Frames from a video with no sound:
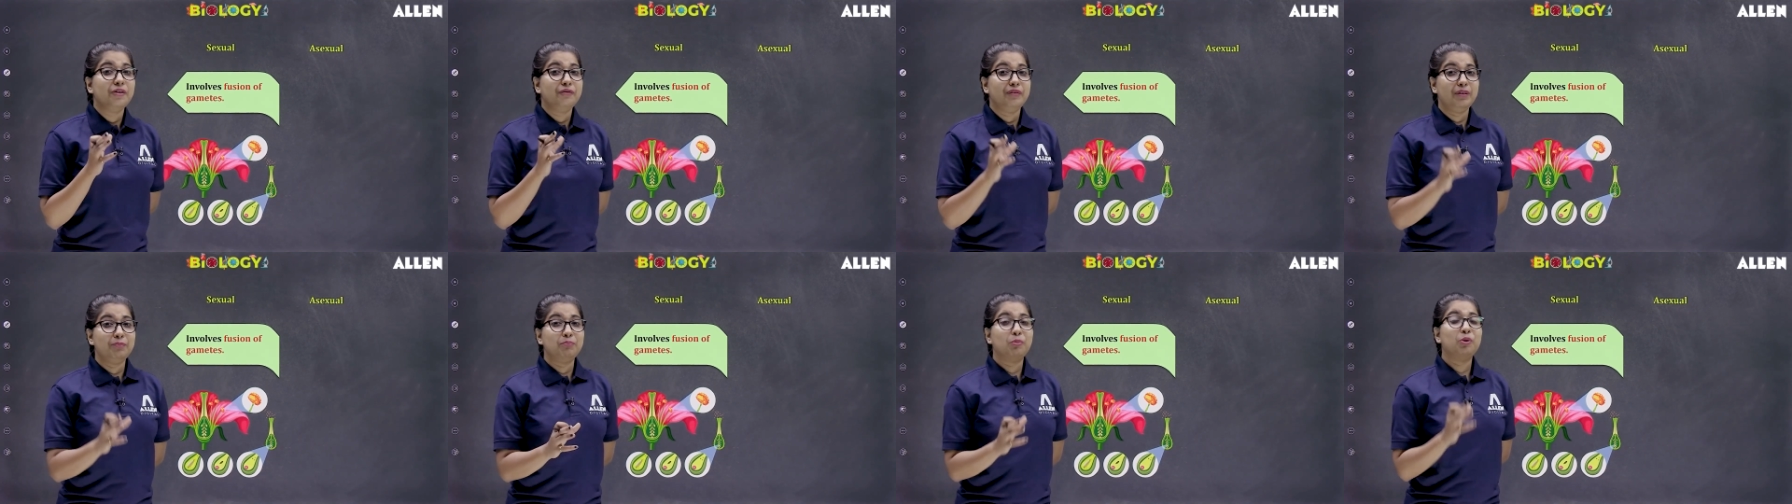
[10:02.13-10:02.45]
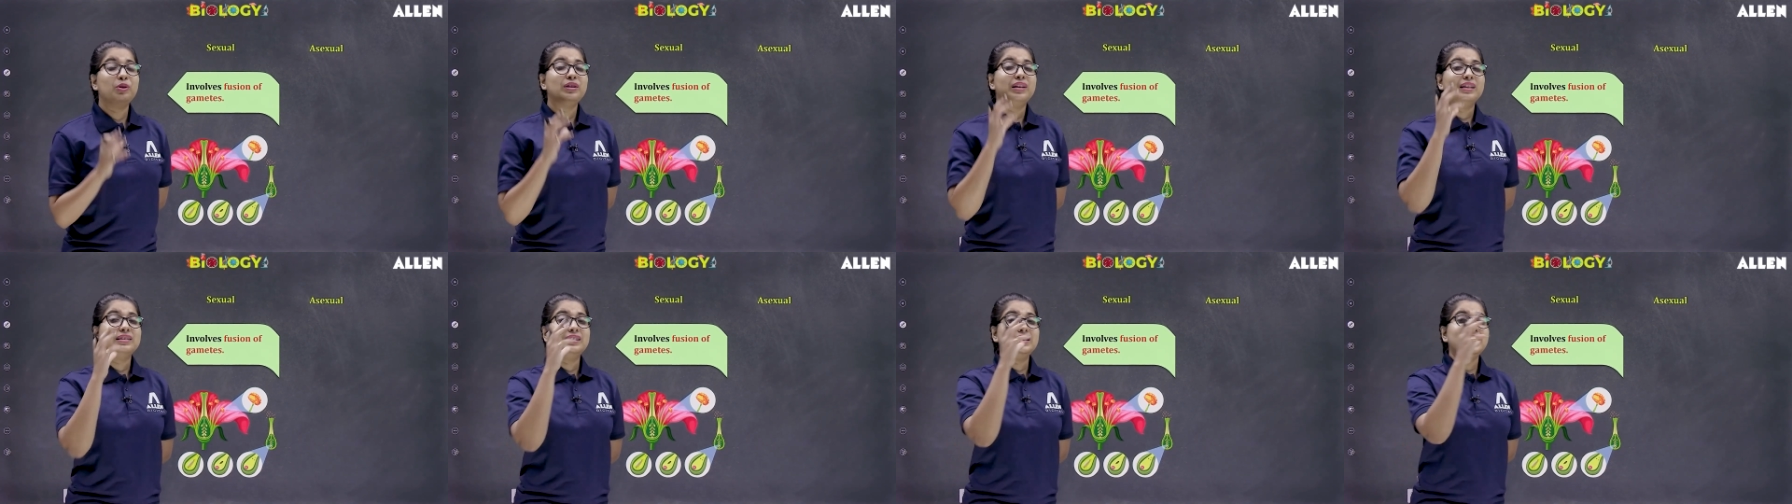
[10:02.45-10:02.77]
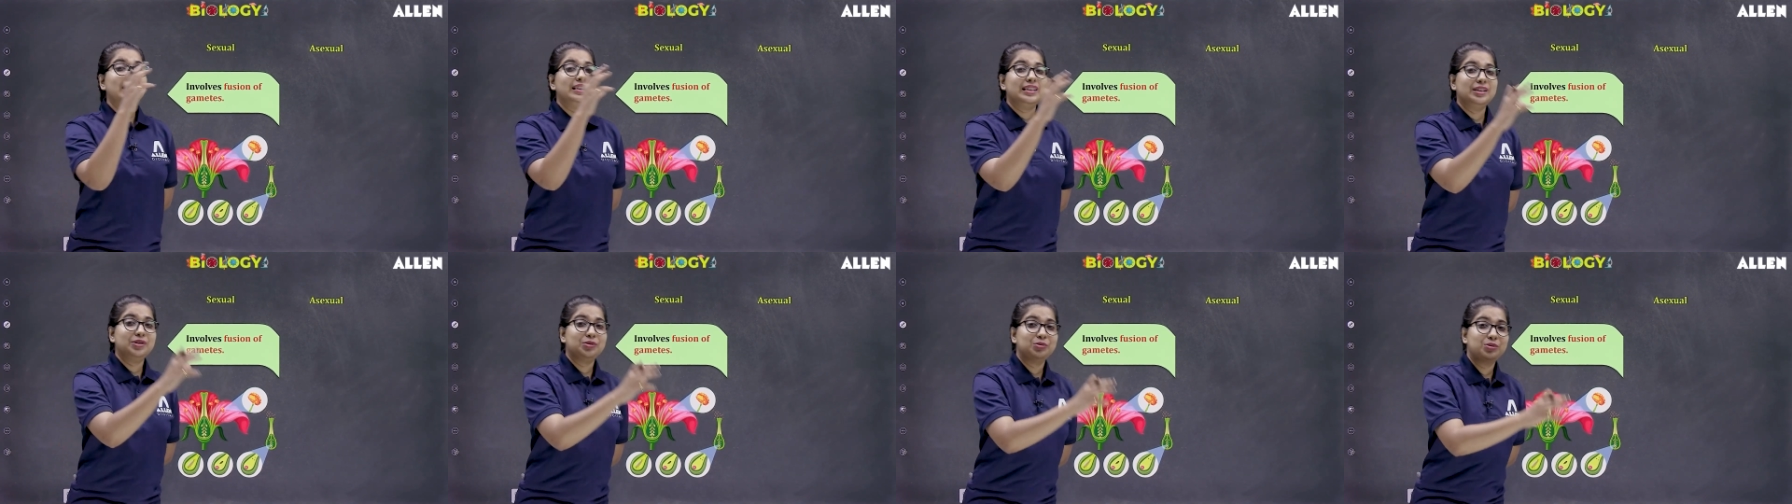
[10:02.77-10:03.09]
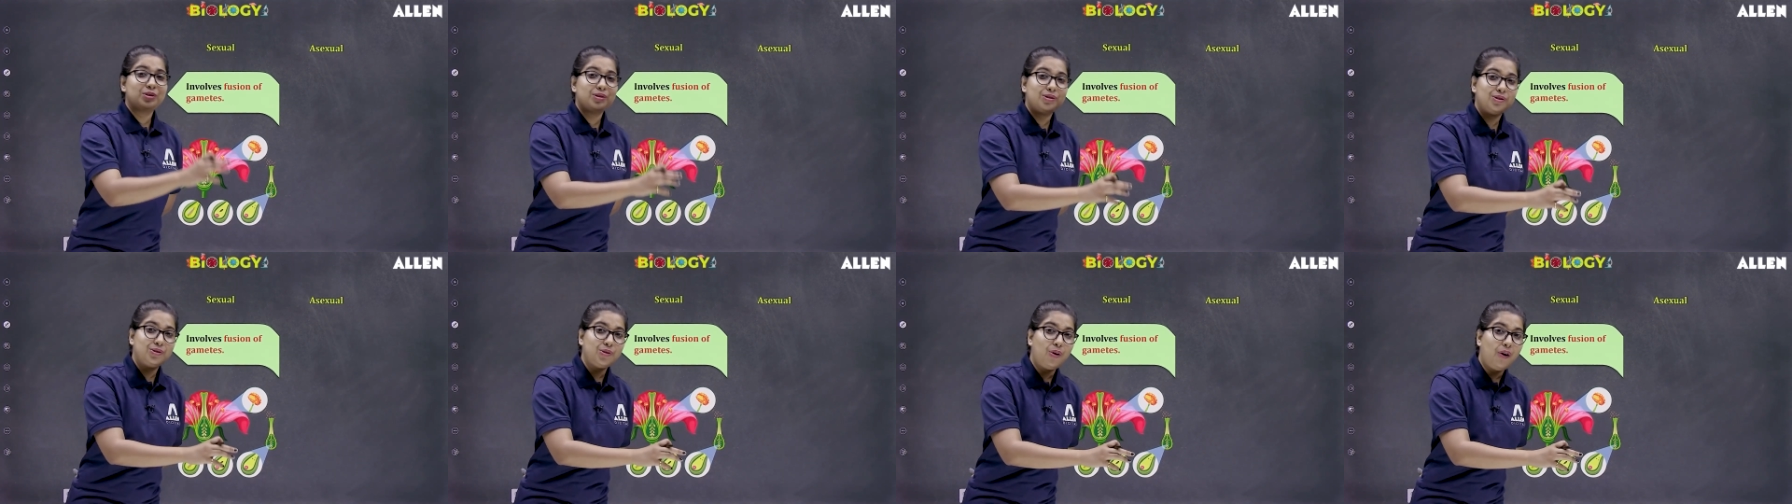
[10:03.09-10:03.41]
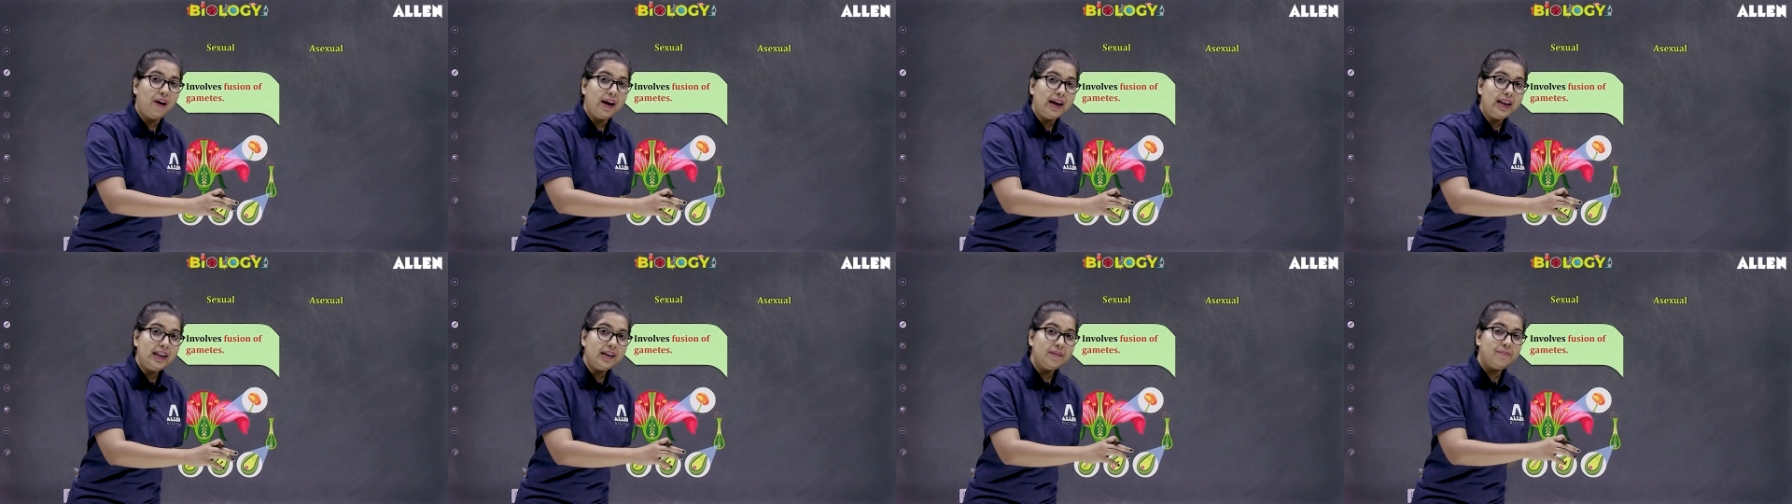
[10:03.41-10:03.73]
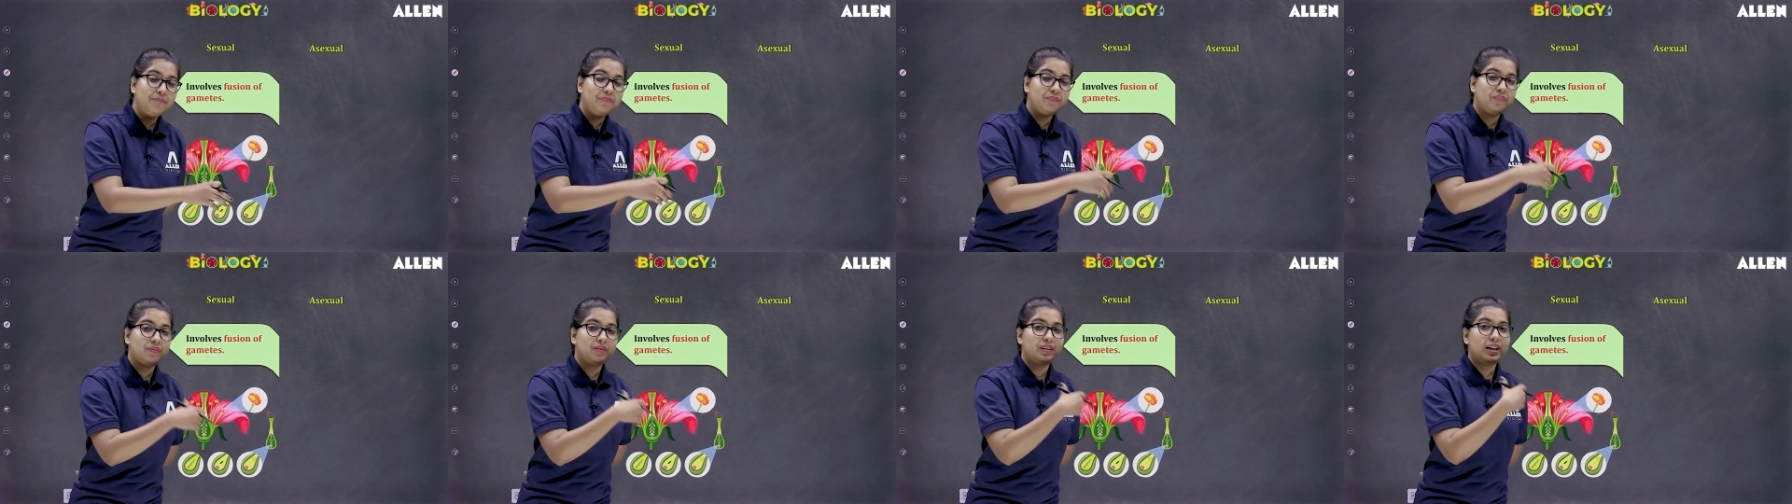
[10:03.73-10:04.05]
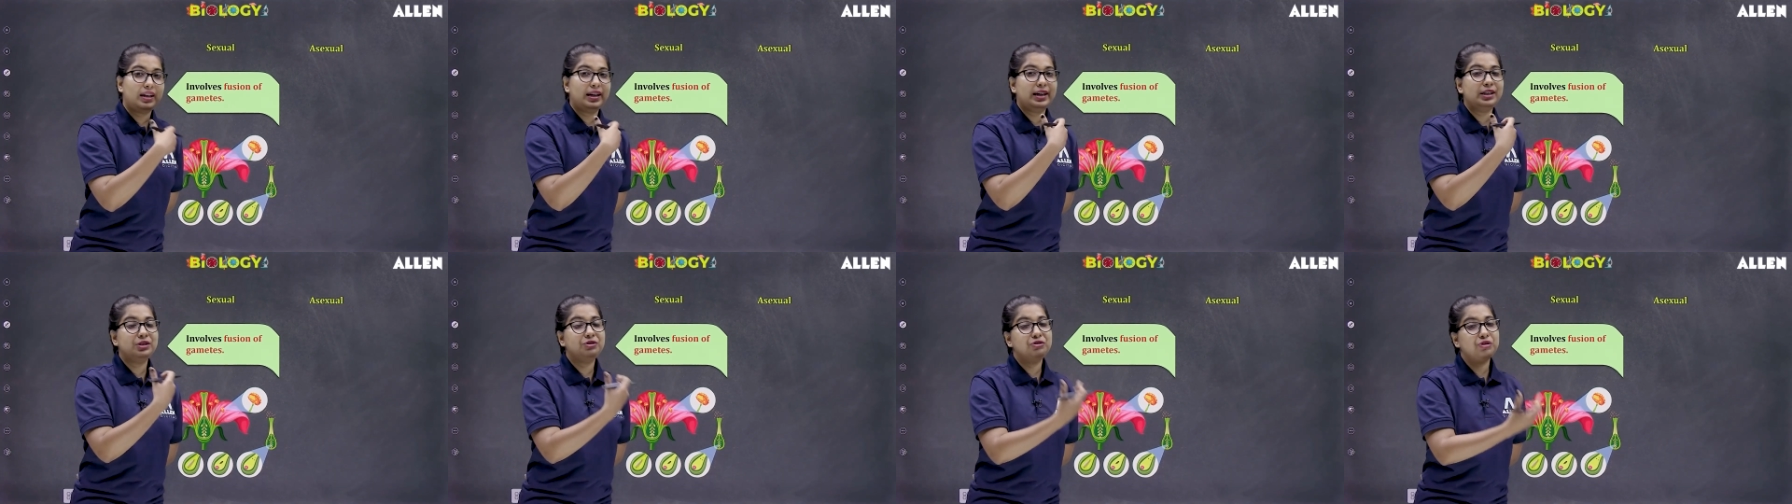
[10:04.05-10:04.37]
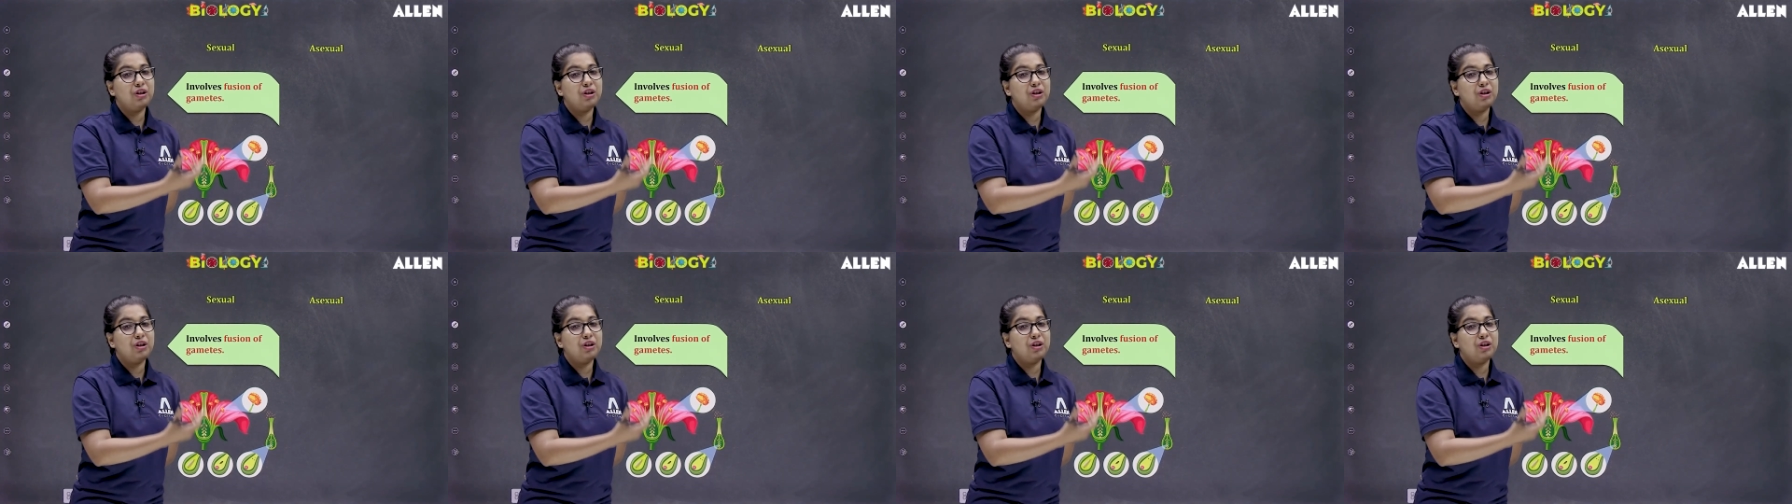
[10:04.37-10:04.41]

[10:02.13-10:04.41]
We put the seeds into the soil, then it